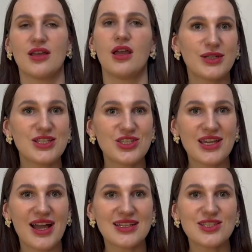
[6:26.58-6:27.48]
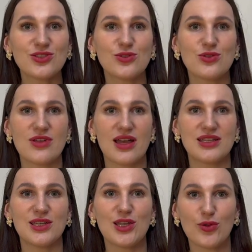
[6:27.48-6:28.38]
But she has to do that
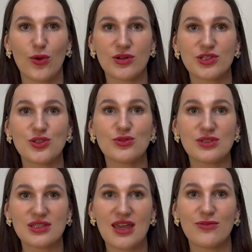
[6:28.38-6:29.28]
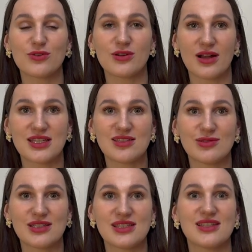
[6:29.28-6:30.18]
in order to save her
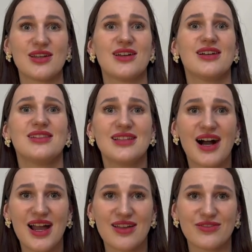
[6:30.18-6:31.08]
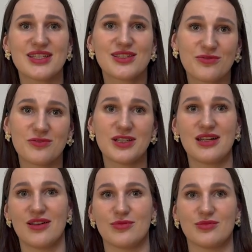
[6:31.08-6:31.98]
husband's life, his
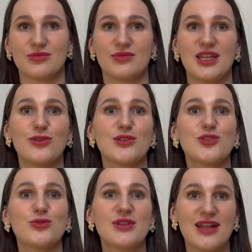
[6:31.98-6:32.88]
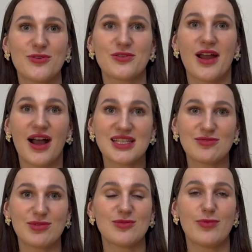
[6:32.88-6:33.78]
freedom, in order to get her
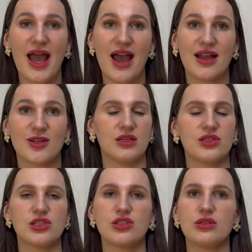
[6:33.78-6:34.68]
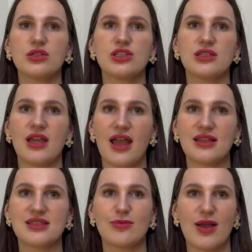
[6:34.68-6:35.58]
husband back. So she
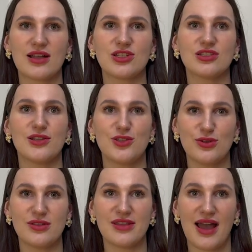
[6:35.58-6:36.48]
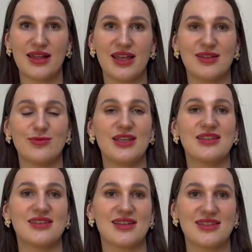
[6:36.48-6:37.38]
ends up actually doing that and being
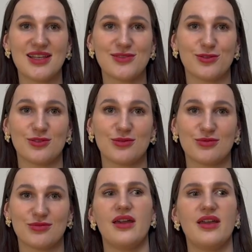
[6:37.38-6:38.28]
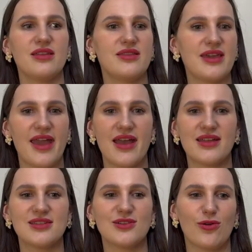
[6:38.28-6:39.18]
successful. At the
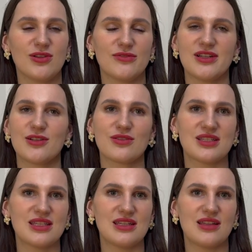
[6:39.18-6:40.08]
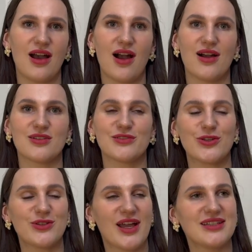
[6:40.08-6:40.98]
end, Oliver and Christina are
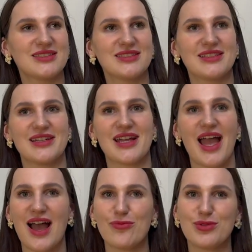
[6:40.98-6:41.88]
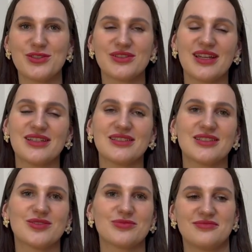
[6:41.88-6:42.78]
reunited, they are happy
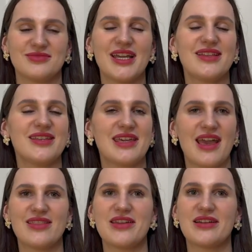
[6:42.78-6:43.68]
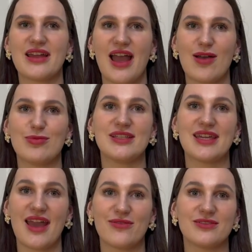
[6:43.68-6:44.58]
together, and they get there happily
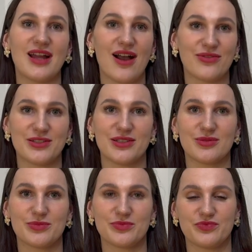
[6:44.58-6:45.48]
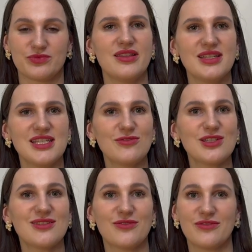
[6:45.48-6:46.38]
ever after. This was
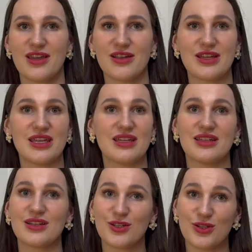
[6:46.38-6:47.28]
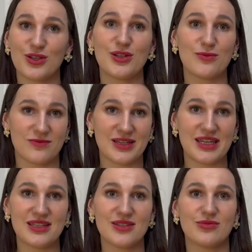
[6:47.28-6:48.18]
a very good read.